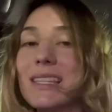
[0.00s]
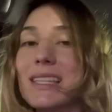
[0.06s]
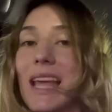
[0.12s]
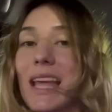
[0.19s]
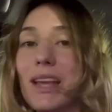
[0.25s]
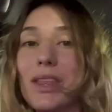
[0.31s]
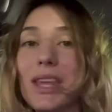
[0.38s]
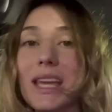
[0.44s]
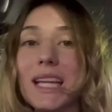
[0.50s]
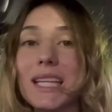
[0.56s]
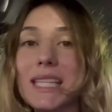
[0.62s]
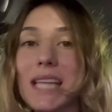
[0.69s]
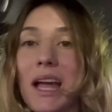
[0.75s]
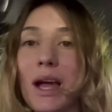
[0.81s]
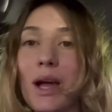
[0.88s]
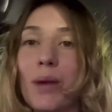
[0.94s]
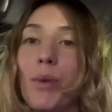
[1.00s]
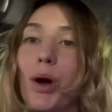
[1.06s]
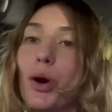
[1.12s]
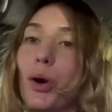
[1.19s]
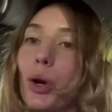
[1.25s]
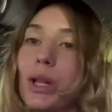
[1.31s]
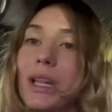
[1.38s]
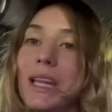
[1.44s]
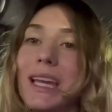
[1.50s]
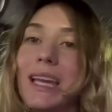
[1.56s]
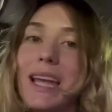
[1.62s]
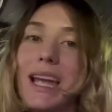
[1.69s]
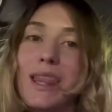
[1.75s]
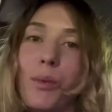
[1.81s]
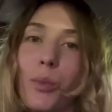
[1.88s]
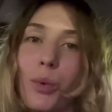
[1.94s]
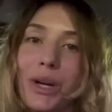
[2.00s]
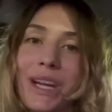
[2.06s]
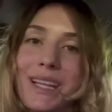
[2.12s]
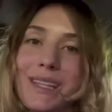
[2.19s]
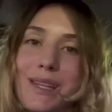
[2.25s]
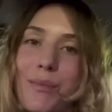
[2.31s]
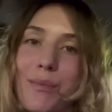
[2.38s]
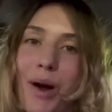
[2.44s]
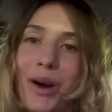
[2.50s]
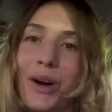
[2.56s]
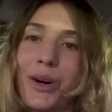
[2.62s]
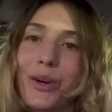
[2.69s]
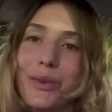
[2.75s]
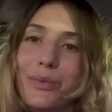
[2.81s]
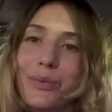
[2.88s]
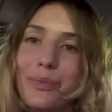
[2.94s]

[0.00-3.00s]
take the exam early in the morning tomorrow.